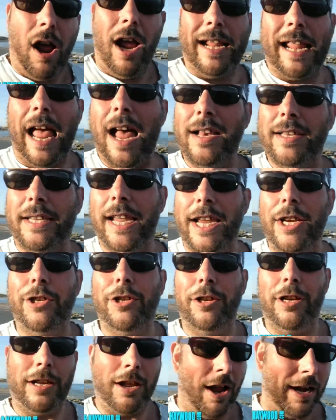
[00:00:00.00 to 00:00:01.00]
can't
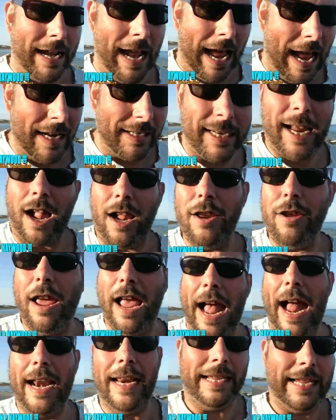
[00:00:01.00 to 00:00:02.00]
teach you, I can't tell
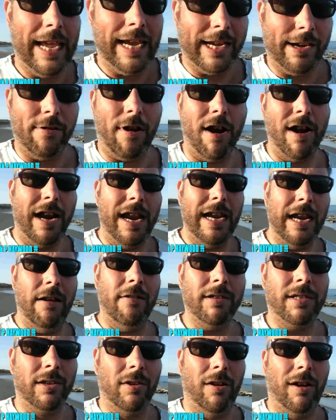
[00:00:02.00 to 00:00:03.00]
you how to kick your own
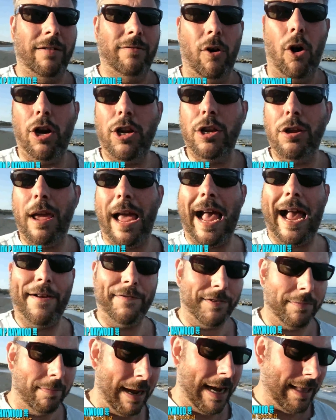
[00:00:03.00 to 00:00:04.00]
ego aside, right? You
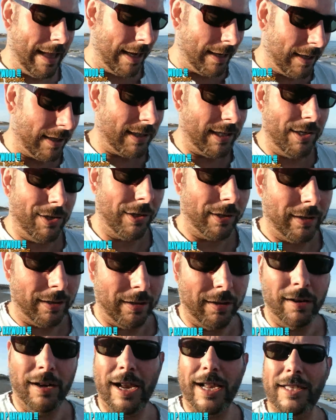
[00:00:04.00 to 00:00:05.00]
have to make that decision.
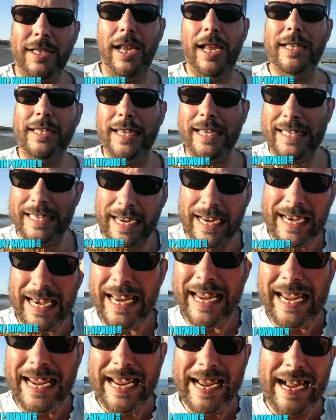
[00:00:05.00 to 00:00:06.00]
It's
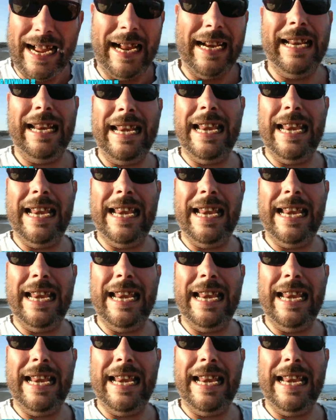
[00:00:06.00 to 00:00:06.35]
in here and